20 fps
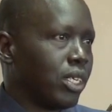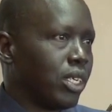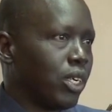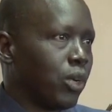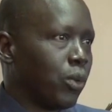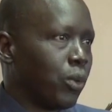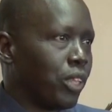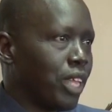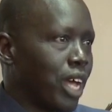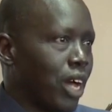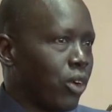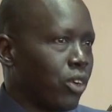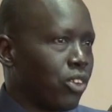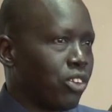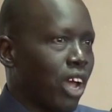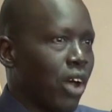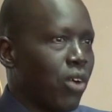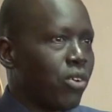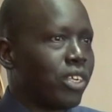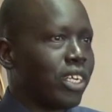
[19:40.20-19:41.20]
without
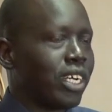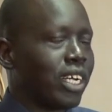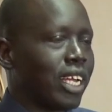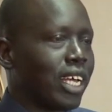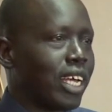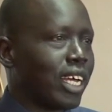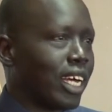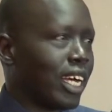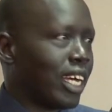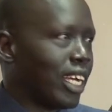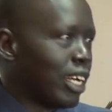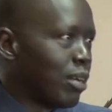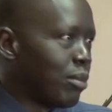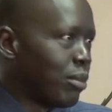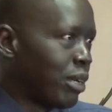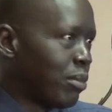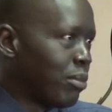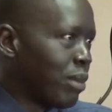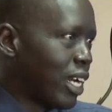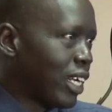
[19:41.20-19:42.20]
sounding like I am
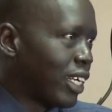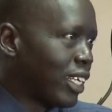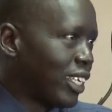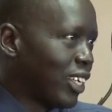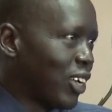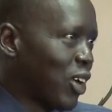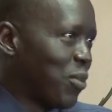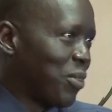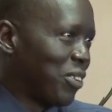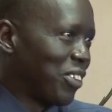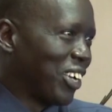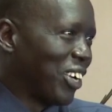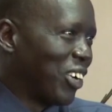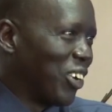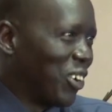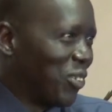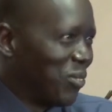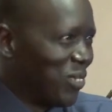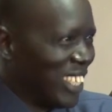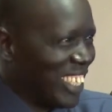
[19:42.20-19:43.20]
a marketing officer
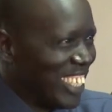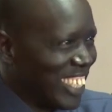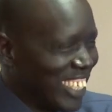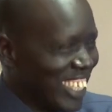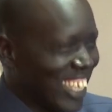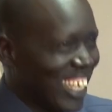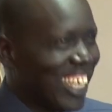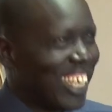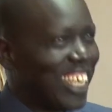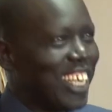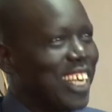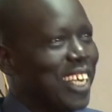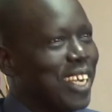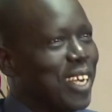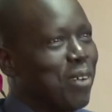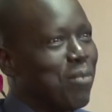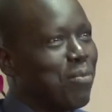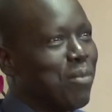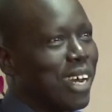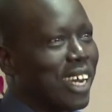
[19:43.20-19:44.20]
of Digital,
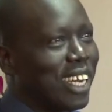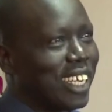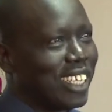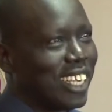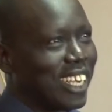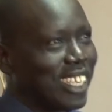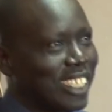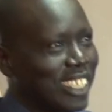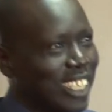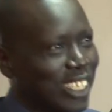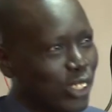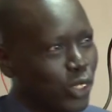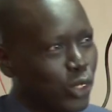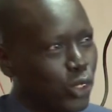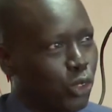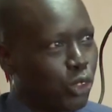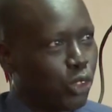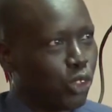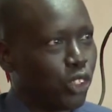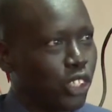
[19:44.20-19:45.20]
but just
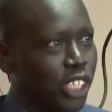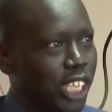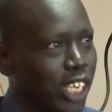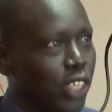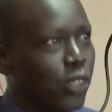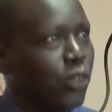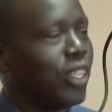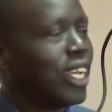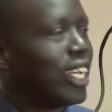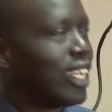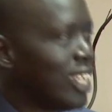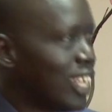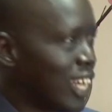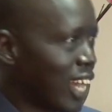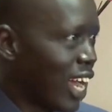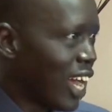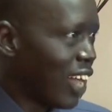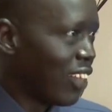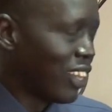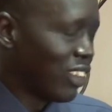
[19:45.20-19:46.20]
to tell you that there
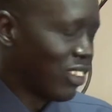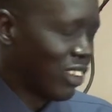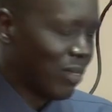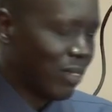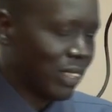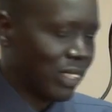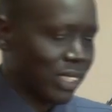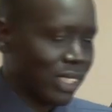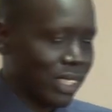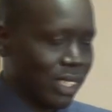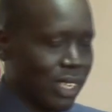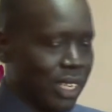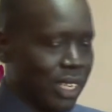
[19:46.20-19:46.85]
are other services.